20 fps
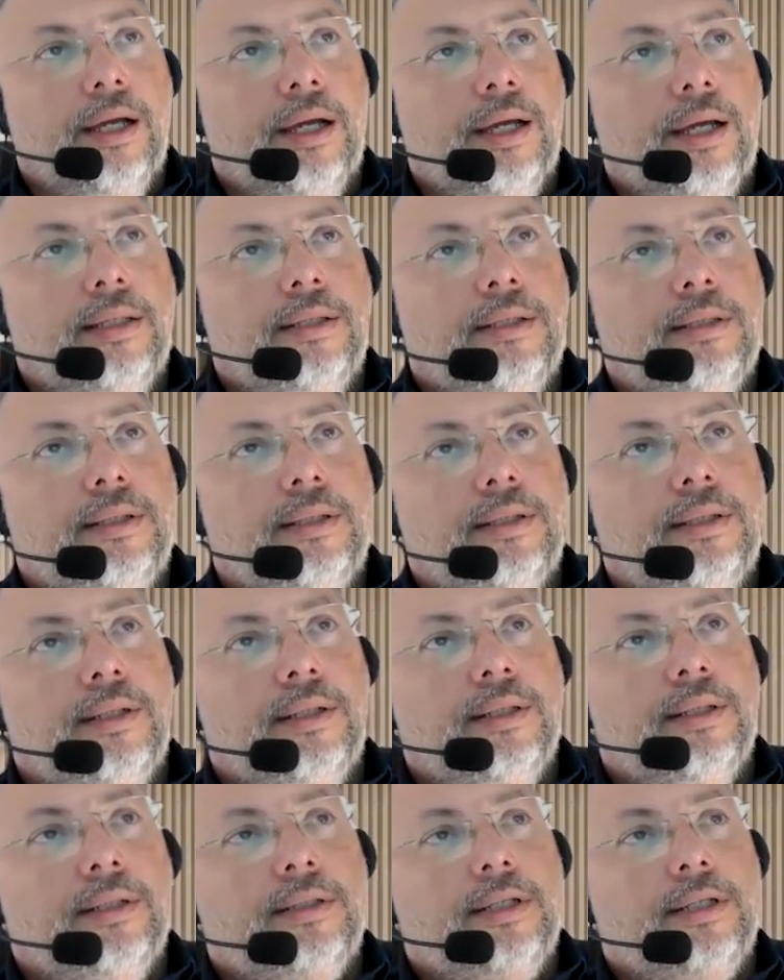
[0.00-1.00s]
And
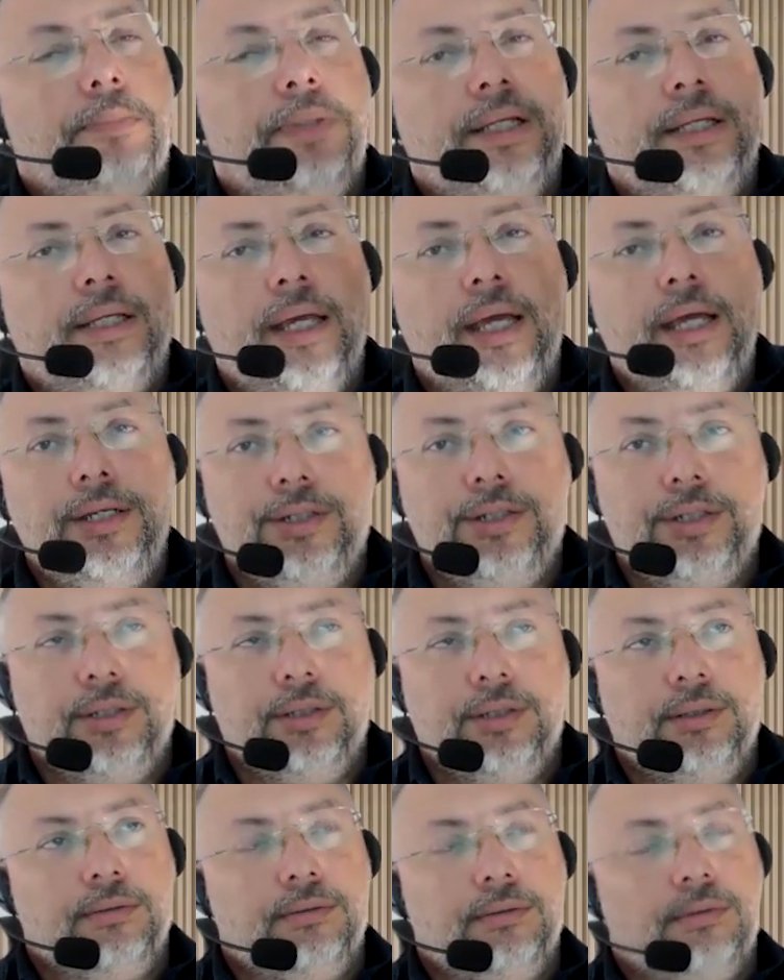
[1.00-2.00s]
the
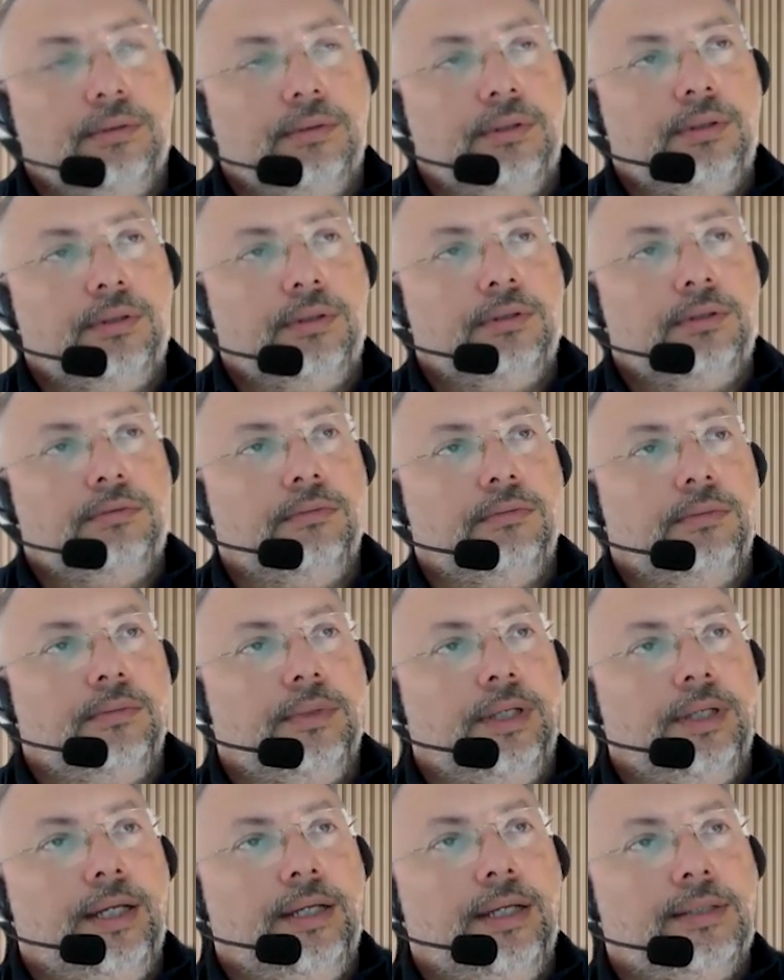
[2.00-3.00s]
application,
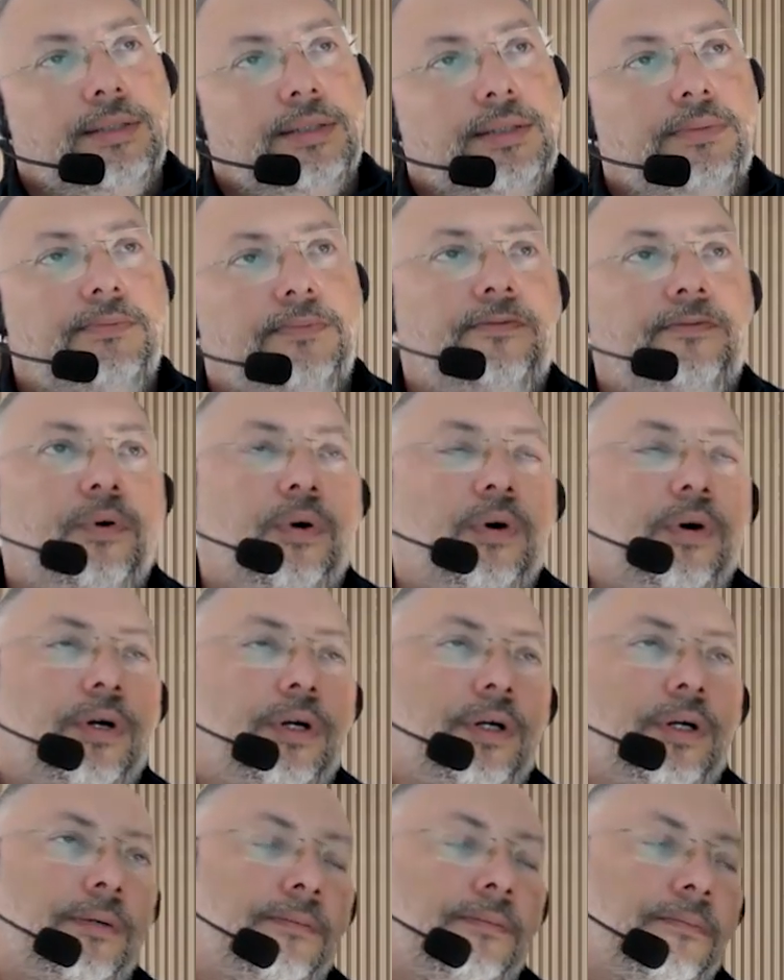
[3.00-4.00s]
it's
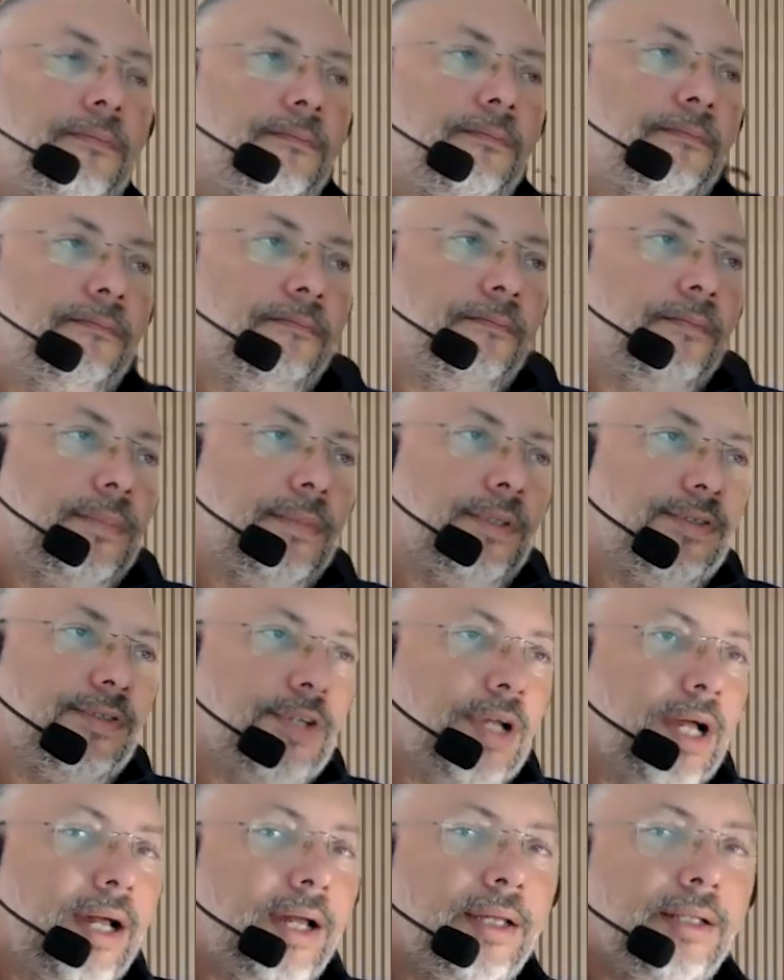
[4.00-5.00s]
for
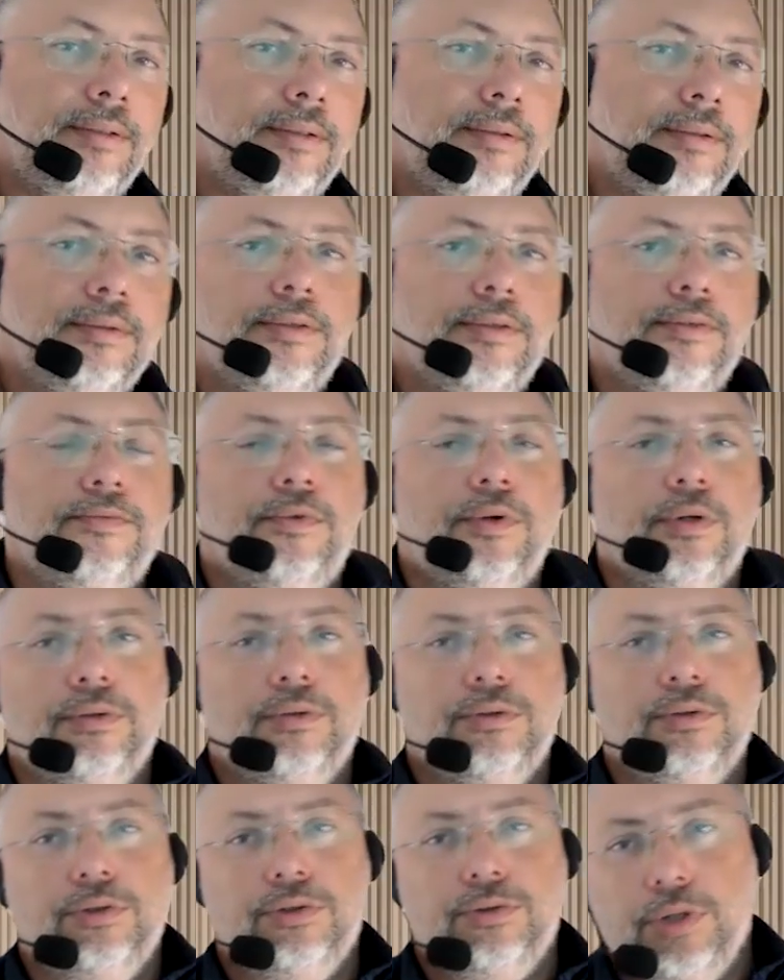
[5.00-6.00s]
design, for
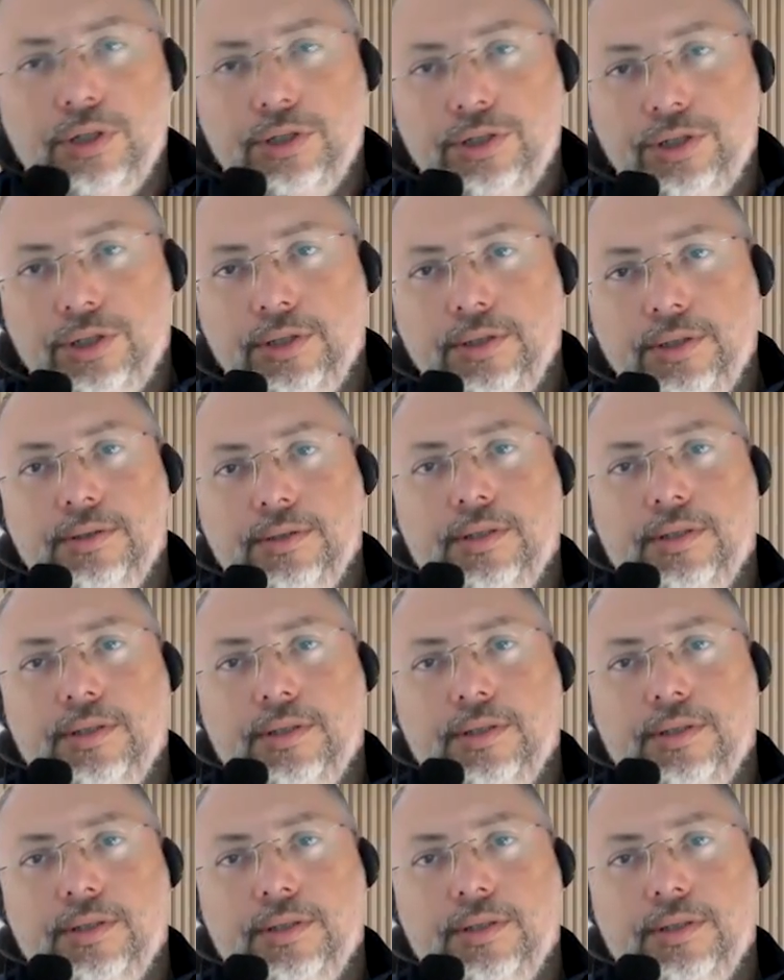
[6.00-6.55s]
construction,